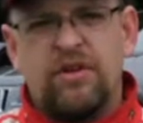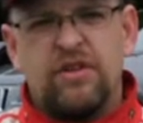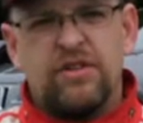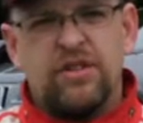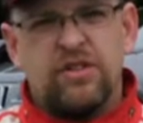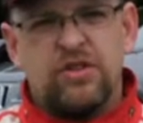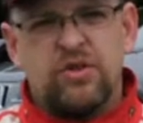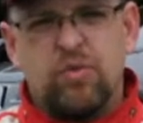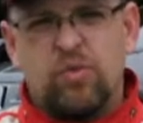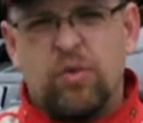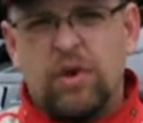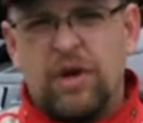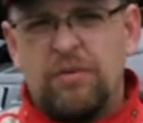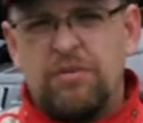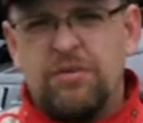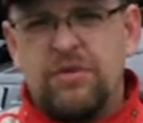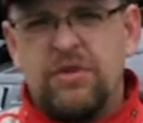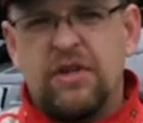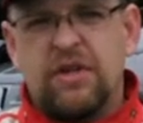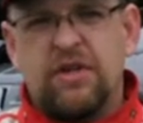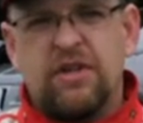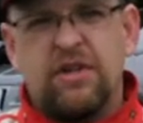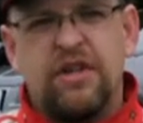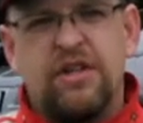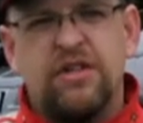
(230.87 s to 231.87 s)
just wipes
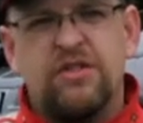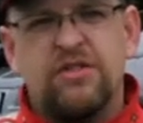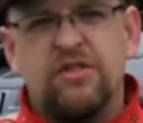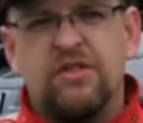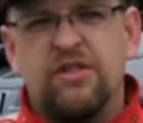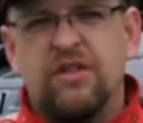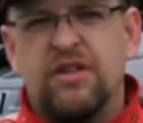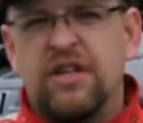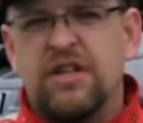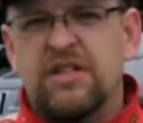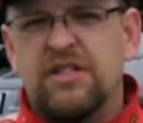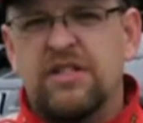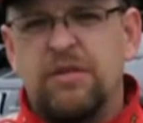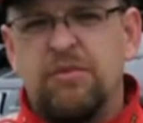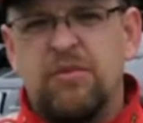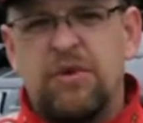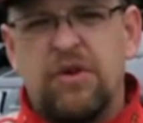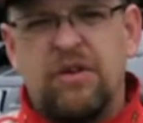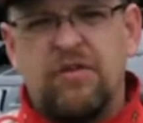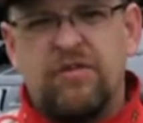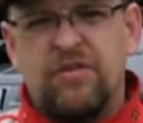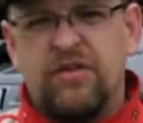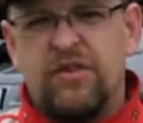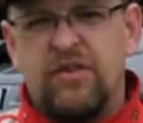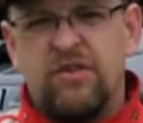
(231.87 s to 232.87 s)
it clean, so the next time you
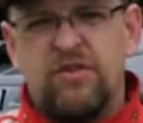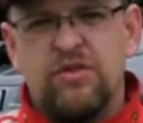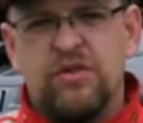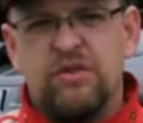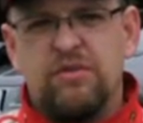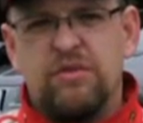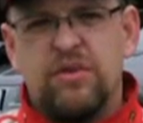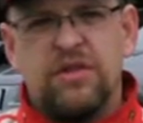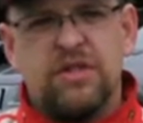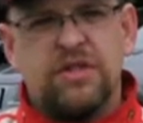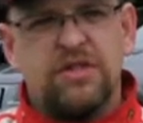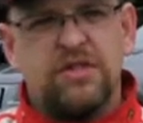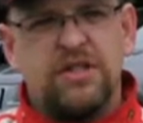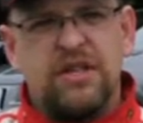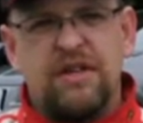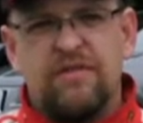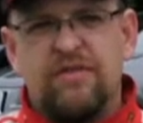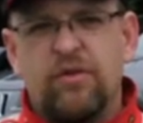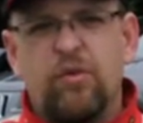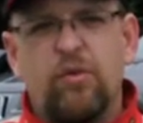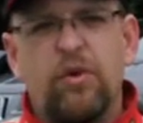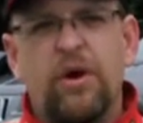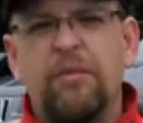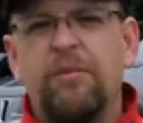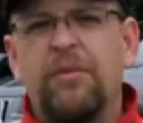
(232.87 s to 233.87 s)
have to use them, it doesn't have
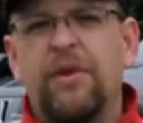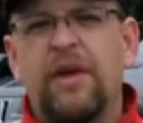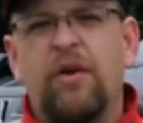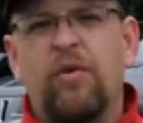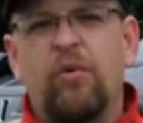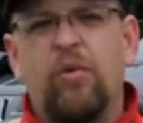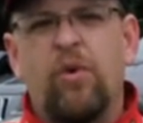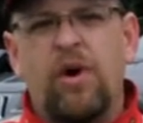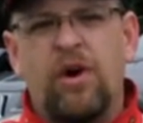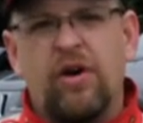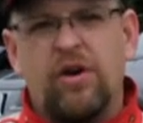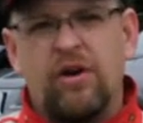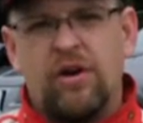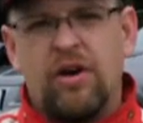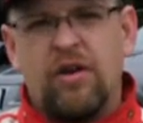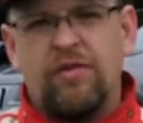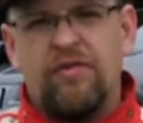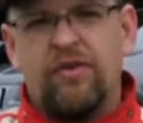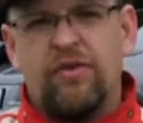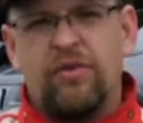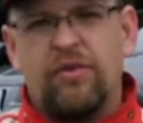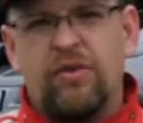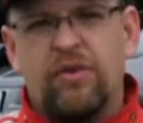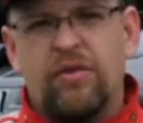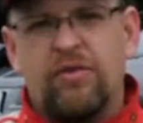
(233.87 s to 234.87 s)
to wipe that water
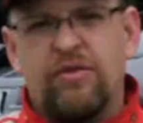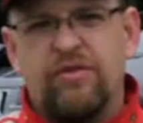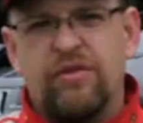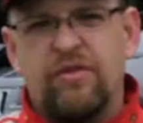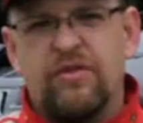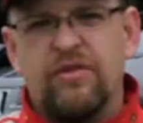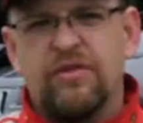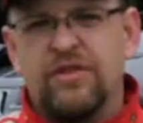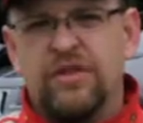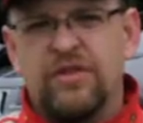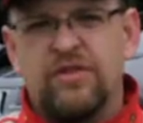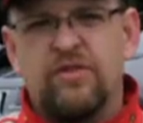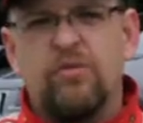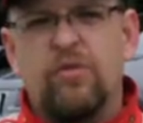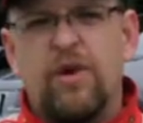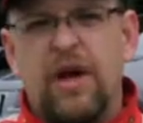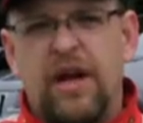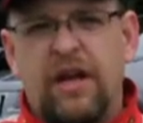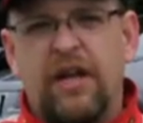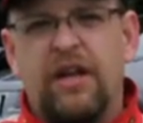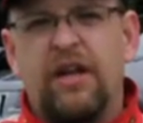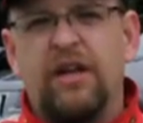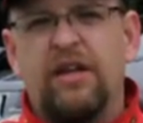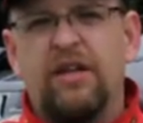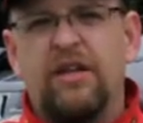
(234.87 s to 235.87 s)
off the rotor first. It's
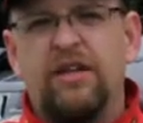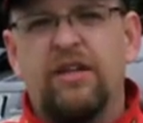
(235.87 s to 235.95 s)
ready.